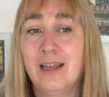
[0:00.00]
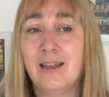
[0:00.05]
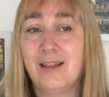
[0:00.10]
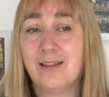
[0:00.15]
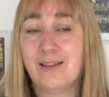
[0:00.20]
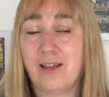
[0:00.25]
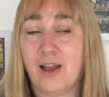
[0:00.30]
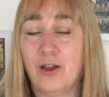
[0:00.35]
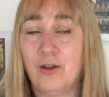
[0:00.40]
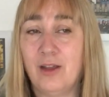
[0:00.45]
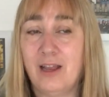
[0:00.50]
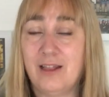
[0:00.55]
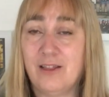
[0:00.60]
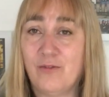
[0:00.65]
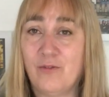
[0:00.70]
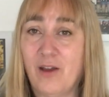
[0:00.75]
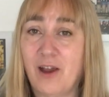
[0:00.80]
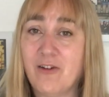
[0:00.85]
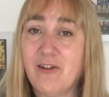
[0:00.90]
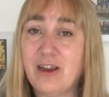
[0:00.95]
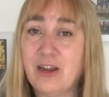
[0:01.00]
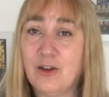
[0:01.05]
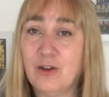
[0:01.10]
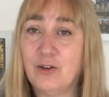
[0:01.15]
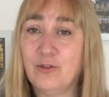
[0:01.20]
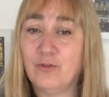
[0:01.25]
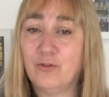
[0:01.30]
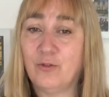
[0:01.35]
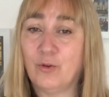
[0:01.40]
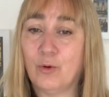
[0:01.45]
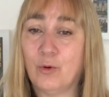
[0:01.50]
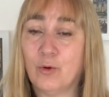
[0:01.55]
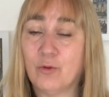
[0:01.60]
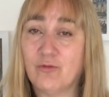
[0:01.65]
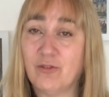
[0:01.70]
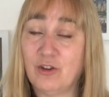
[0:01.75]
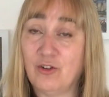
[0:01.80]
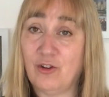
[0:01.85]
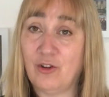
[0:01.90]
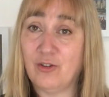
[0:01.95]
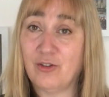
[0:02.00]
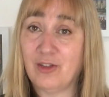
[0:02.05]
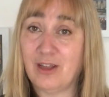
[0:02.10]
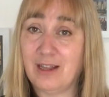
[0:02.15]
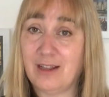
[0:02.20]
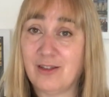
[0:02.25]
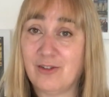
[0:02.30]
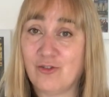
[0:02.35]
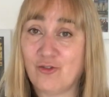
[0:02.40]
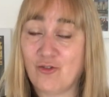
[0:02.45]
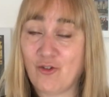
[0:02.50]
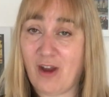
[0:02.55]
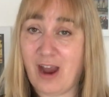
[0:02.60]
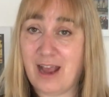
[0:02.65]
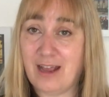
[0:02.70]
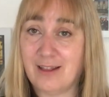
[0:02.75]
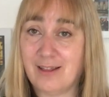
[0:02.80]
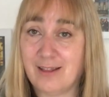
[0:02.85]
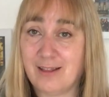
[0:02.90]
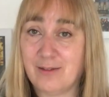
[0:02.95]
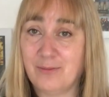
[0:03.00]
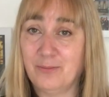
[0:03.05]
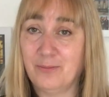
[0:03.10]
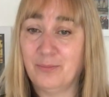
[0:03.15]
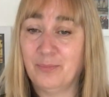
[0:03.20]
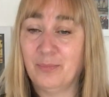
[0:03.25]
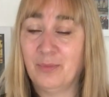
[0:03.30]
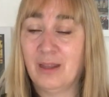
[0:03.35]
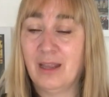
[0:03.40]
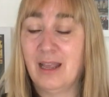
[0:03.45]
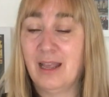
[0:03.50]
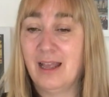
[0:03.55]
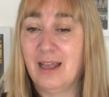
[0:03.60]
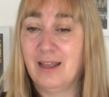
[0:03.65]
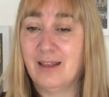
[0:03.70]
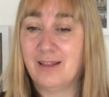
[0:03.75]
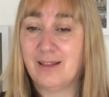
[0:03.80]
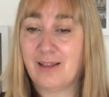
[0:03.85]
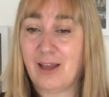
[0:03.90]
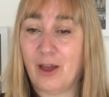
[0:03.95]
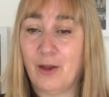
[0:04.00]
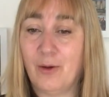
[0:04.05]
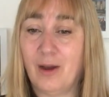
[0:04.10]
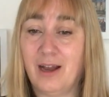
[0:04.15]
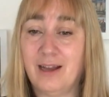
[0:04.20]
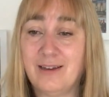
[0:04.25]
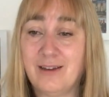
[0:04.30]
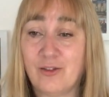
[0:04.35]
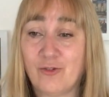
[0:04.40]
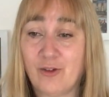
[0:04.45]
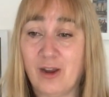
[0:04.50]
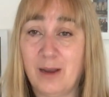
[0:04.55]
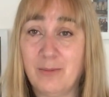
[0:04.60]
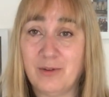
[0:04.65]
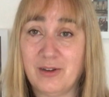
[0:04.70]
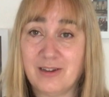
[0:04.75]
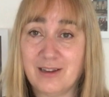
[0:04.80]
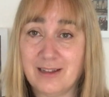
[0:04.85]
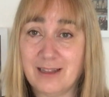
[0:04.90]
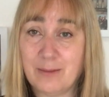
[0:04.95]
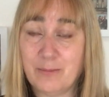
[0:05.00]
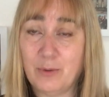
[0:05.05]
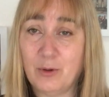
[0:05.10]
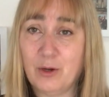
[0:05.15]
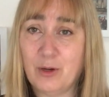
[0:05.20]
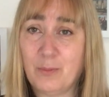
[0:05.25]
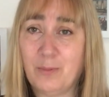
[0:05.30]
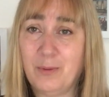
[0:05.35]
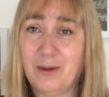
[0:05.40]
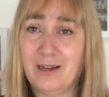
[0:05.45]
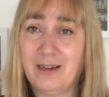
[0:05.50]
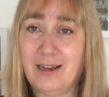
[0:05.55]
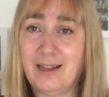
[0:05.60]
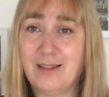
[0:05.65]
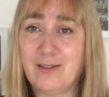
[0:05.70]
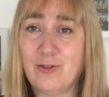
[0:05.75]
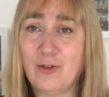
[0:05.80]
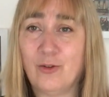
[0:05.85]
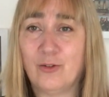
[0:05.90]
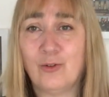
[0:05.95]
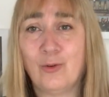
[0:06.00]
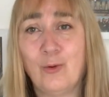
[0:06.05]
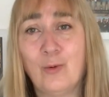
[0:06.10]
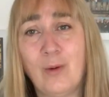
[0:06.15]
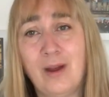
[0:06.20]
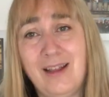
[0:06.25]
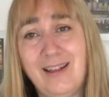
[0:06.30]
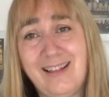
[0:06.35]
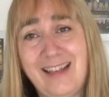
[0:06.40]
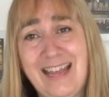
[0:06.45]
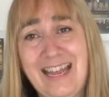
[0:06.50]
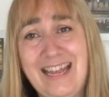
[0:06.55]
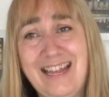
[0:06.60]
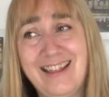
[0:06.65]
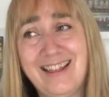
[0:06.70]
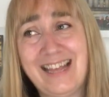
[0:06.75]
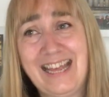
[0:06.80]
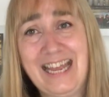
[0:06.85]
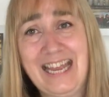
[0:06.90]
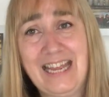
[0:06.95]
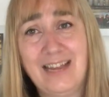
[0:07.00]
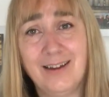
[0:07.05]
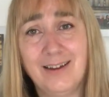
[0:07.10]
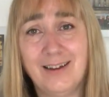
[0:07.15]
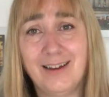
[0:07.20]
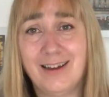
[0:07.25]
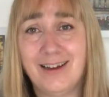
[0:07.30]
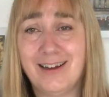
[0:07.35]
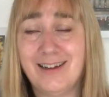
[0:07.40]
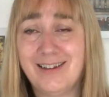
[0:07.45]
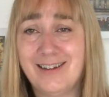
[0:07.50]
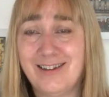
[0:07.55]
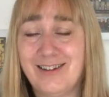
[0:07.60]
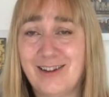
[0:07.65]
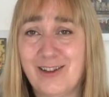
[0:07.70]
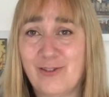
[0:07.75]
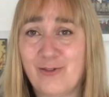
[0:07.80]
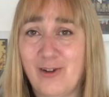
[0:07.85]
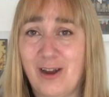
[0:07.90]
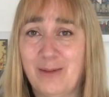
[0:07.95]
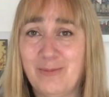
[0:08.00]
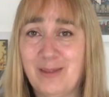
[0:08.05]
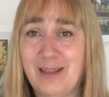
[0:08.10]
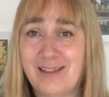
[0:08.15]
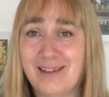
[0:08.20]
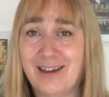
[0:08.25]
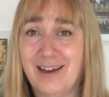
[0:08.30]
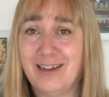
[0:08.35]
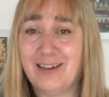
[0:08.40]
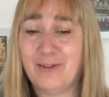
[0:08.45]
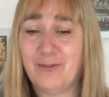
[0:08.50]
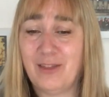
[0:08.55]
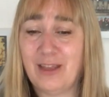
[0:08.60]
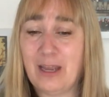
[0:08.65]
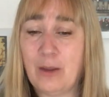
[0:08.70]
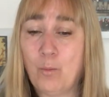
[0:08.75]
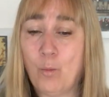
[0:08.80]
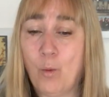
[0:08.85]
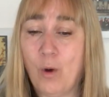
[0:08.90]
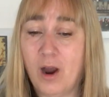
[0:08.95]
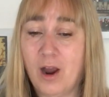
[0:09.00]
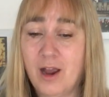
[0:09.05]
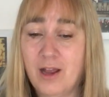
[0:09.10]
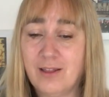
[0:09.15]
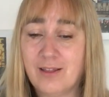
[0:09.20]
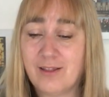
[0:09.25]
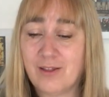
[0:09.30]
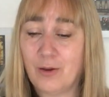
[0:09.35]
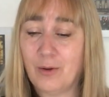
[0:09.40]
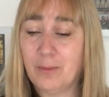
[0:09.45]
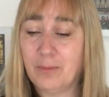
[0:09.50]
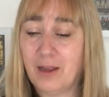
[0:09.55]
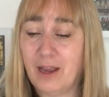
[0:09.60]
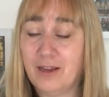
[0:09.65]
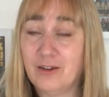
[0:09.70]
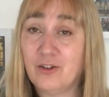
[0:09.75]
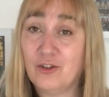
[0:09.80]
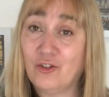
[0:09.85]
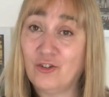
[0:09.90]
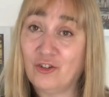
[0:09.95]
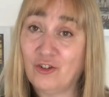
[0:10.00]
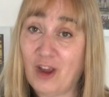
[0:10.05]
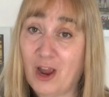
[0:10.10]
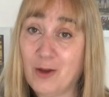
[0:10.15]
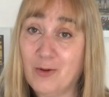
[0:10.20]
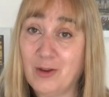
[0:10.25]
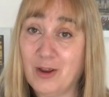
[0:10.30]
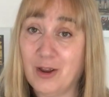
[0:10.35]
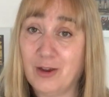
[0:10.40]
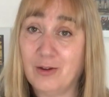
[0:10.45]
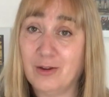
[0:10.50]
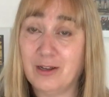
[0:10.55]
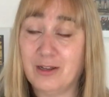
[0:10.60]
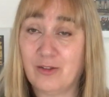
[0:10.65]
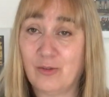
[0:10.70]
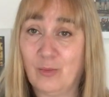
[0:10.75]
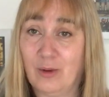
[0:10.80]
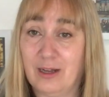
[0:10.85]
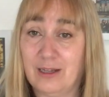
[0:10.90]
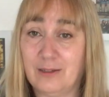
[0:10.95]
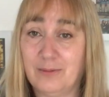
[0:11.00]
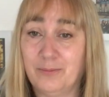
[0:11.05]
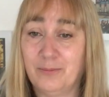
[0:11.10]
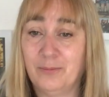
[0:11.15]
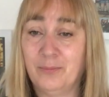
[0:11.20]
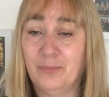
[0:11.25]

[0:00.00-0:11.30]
So it's very good for reducing stress. So I described it in the book, but it's not always easy to describe this kind of thing in words, so I'm going to show you as well.